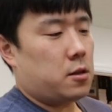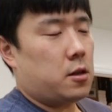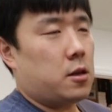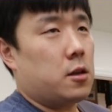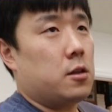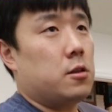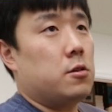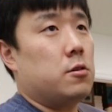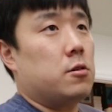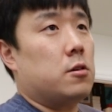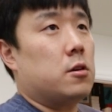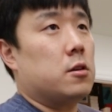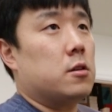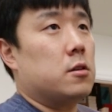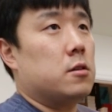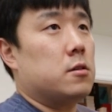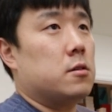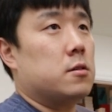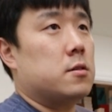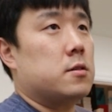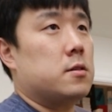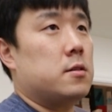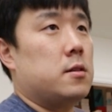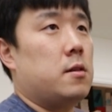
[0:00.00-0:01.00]
then you
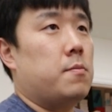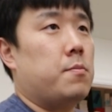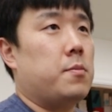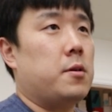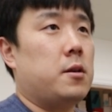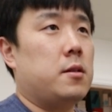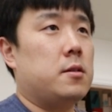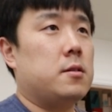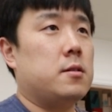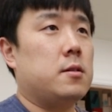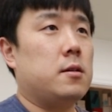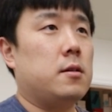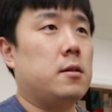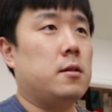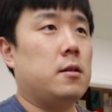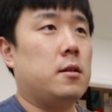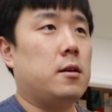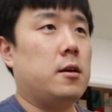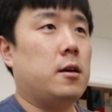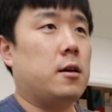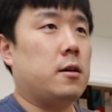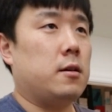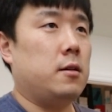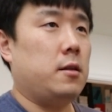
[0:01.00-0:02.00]
can snip it
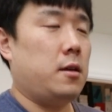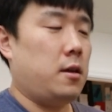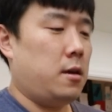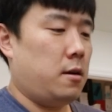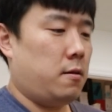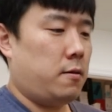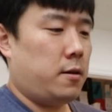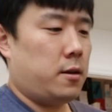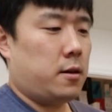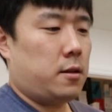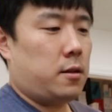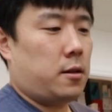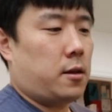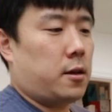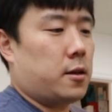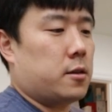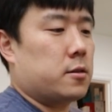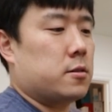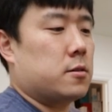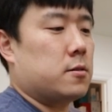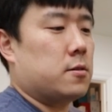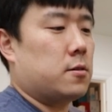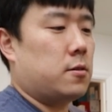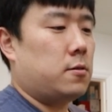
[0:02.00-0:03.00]
like an area
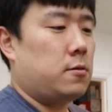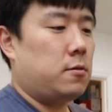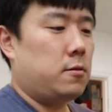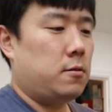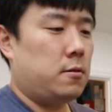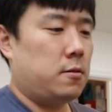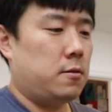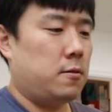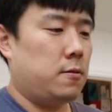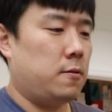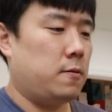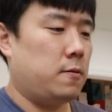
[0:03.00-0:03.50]
like so,